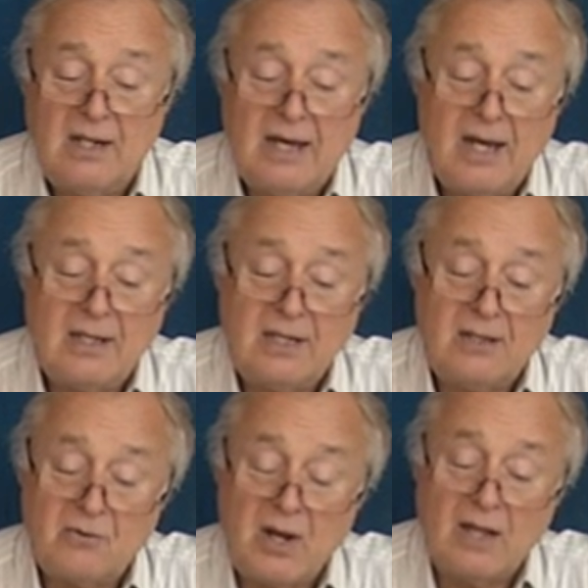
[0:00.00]
line
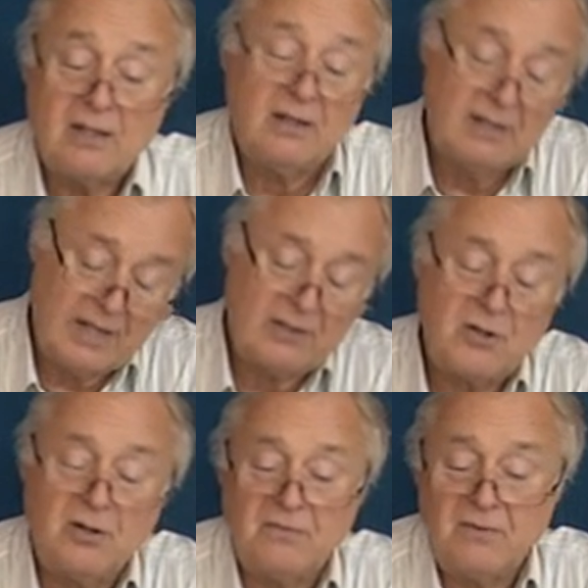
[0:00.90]
in red, line
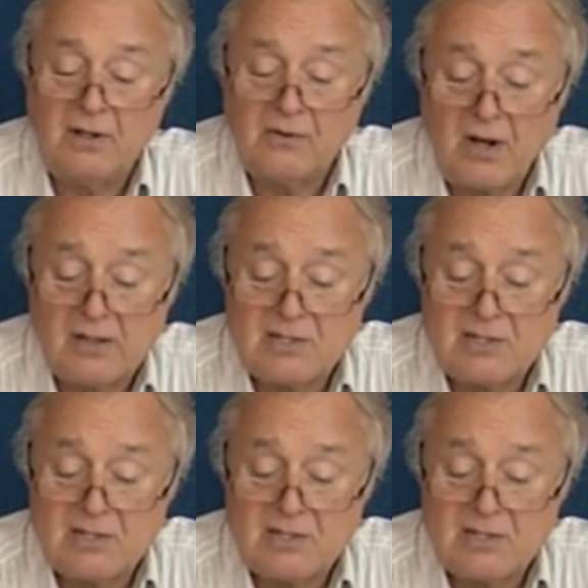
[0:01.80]
curve in red.